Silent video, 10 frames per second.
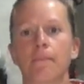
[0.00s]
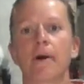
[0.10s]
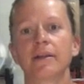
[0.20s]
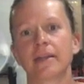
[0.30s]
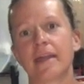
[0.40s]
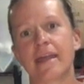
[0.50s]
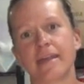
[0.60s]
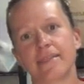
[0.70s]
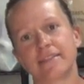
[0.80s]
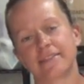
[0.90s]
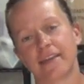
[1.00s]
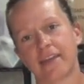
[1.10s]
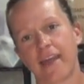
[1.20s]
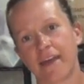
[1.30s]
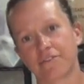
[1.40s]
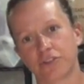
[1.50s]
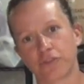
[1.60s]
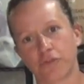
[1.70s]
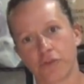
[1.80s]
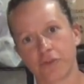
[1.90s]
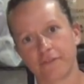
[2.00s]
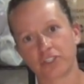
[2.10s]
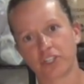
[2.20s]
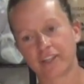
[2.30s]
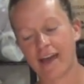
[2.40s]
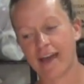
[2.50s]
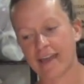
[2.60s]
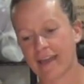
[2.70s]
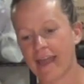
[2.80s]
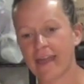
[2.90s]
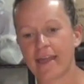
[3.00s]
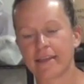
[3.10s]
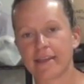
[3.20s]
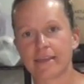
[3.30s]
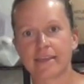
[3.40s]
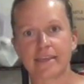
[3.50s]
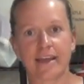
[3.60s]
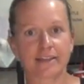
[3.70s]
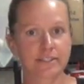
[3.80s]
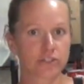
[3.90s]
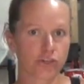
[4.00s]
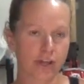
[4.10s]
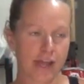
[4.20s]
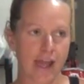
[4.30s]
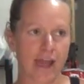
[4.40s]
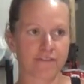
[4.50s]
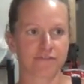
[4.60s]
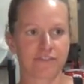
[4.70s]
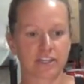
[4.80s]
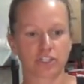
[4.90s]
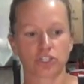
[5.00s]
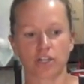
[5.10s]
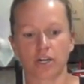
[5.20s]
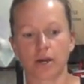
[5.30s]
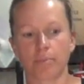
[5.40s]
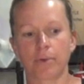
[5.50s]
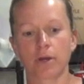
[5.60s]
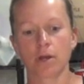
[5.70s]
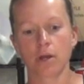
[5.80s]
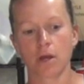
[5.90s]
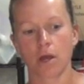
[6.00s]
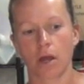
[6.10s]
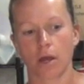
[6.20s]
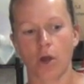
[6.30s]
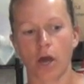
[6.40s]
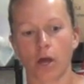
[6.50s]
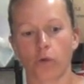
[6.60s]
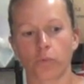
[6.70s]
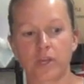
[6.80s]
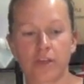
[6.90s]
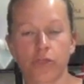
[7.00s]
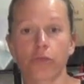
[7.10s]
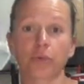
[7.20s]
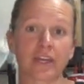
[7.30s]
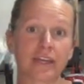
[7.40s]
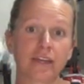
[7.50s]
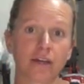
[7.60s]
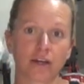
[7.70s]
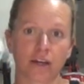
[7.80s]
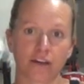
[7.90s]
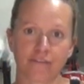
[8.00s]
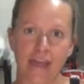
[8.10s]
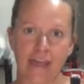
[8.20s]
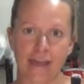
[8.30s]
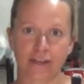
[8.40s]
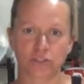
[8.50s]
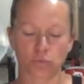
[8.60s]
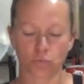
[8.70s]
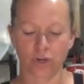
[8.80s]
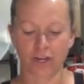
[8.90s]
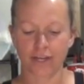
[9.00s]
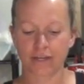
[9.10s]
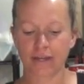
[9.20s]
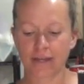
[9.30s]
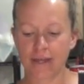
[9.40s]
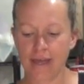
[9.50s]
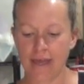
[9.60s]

Monday, the day after 4th of July, and yesterday I finished up week 3 of AX-1,